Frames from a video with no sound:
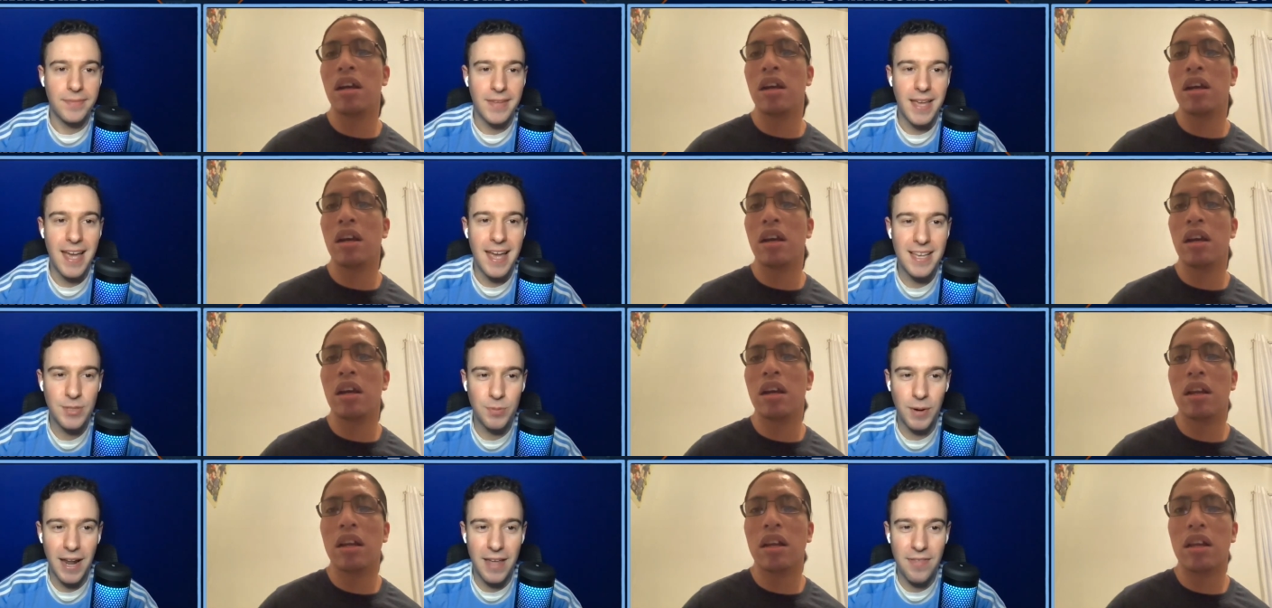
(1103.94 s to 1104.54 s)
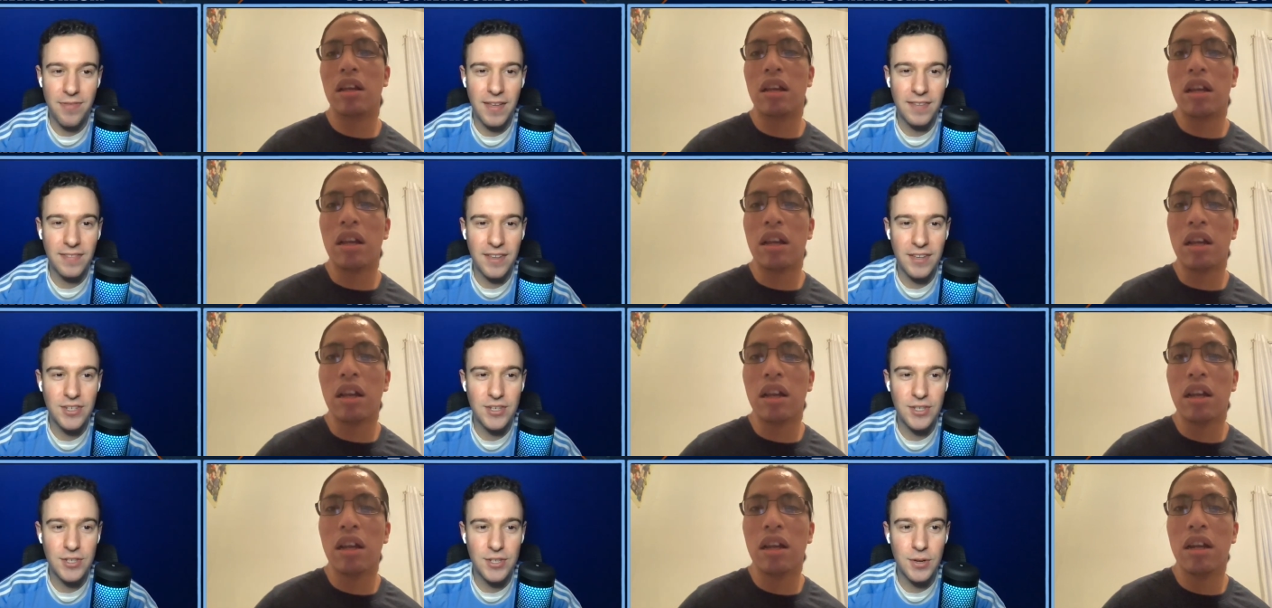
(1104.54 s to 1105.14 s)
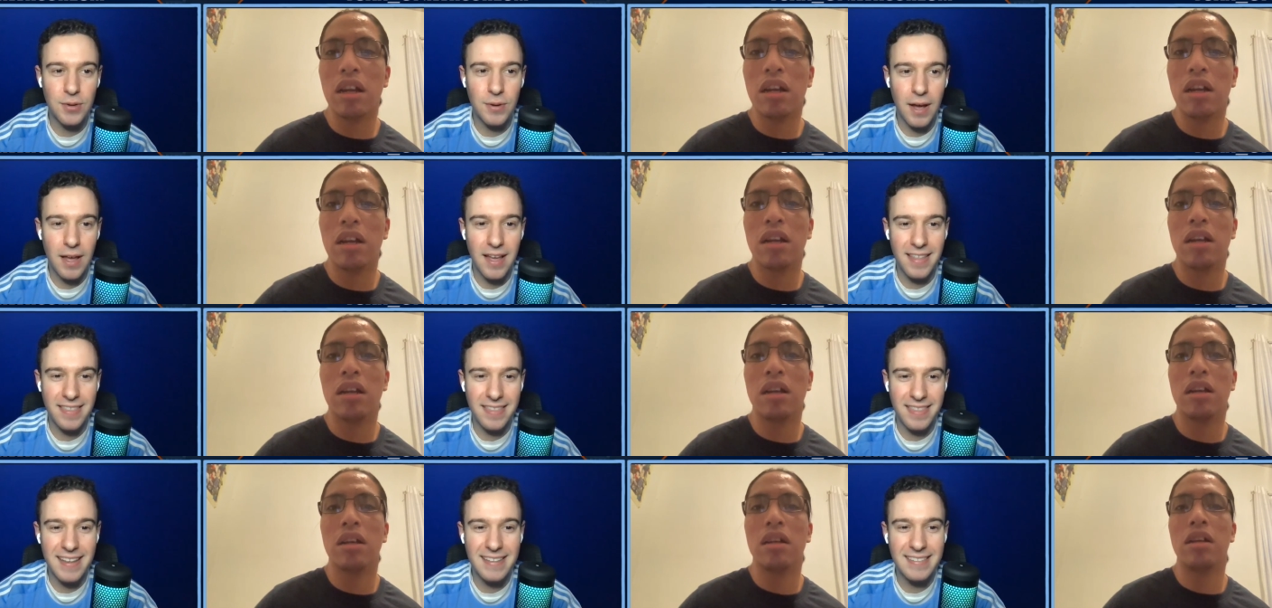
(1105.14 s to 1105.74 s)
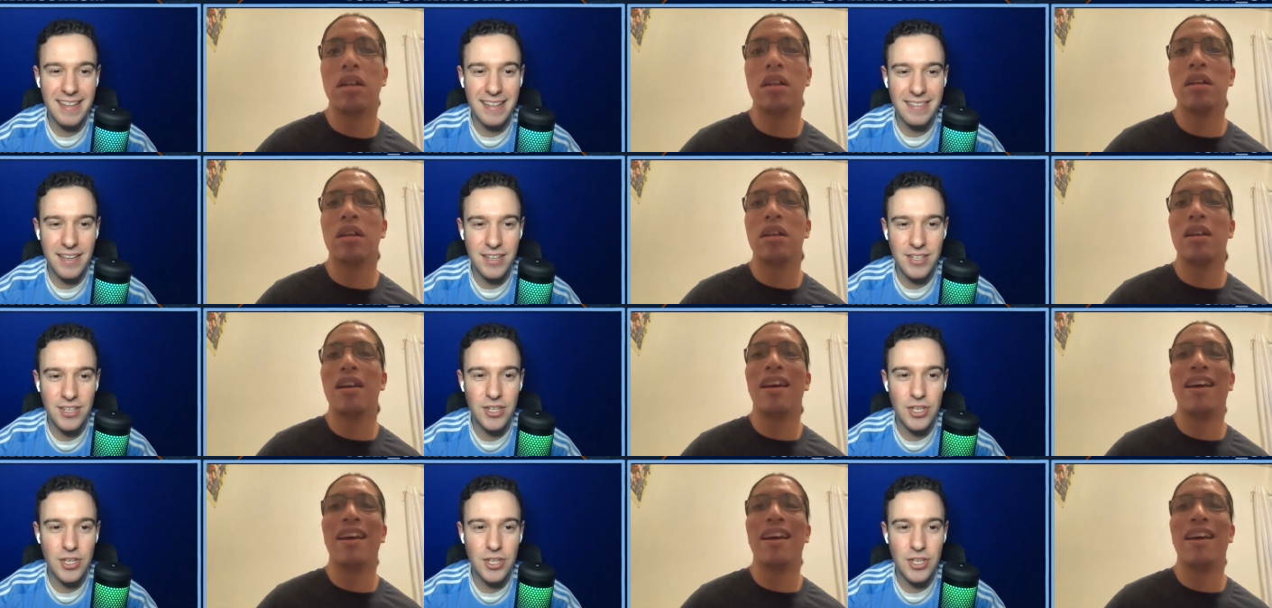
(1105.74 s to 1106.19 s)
Speaker 1: That is what I think they should do. I, I think that they should